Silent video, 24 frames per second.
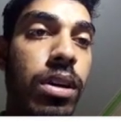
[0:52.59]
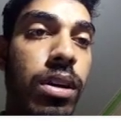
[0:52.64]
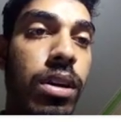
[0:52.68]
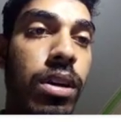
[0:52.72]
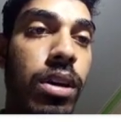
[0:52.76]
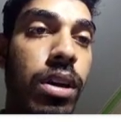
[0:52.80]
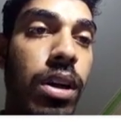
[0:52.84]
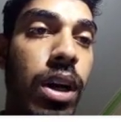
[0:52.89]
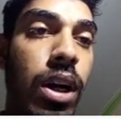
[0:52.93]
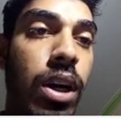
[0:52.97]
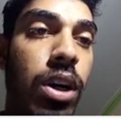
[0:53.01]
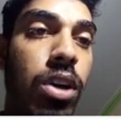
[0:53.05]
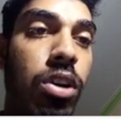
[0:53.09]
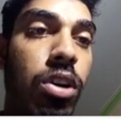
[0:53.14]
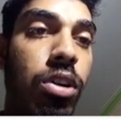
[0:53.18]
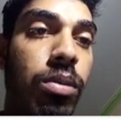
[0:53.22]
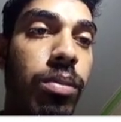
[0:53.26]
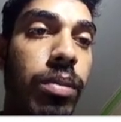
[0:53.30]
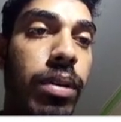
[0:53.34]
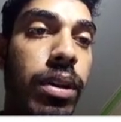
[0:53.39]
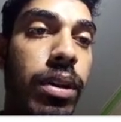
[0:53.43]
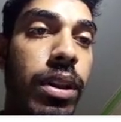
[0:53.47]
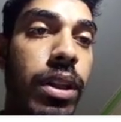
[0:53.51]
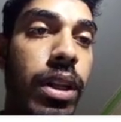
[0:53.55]
atom
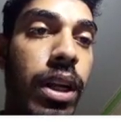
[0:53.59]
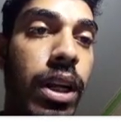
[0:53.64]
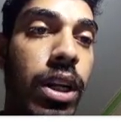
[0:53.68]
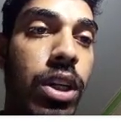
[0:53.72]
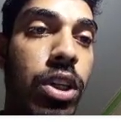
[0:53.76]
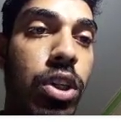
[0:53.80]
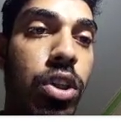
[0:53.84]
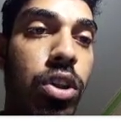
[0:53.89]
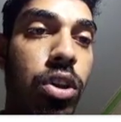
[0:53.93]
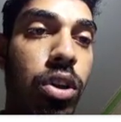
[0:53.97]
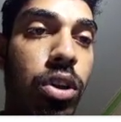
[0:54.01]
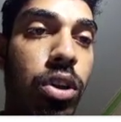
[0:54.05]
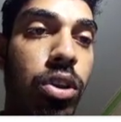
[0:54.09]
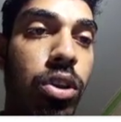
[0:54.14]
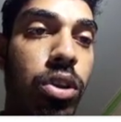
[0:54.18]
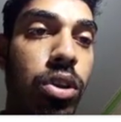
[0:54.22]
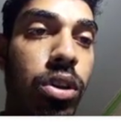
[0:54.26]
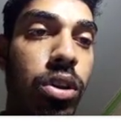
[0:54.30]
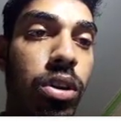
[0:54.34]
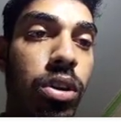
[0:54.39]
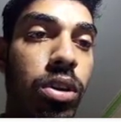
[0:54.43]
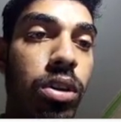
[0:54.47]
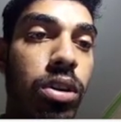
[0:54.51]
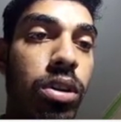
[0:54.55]
in their structure,
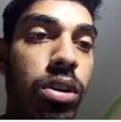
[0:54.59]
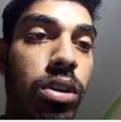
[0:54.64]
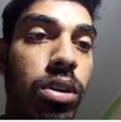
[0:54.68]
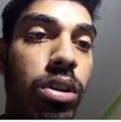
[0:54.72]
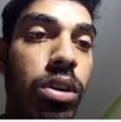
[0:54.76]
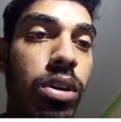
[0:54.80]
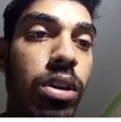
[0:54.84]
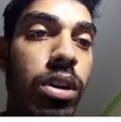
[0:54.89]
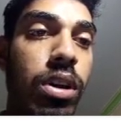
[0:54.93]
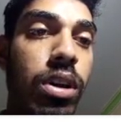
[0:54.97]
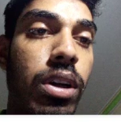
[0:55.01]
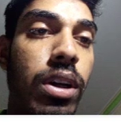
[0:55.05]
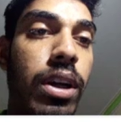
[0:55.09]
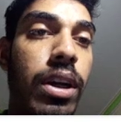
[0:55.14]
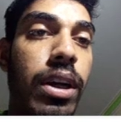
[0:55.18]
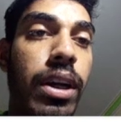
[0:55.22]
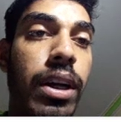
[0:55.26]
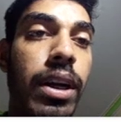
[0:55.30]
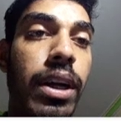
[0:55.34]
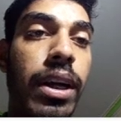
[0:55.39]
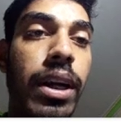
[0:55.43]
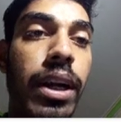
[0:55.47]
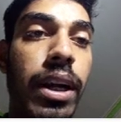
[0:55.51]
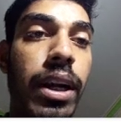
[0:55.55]

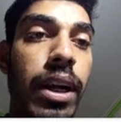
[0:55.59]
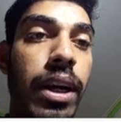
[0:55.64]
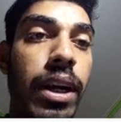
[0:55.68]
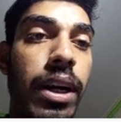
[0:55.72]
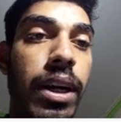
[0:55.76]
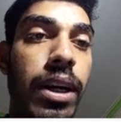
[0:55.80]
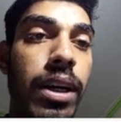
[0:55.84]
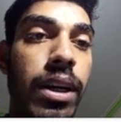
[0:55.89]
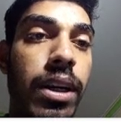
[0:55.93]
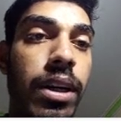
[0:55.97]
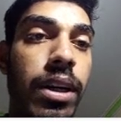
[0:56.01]
and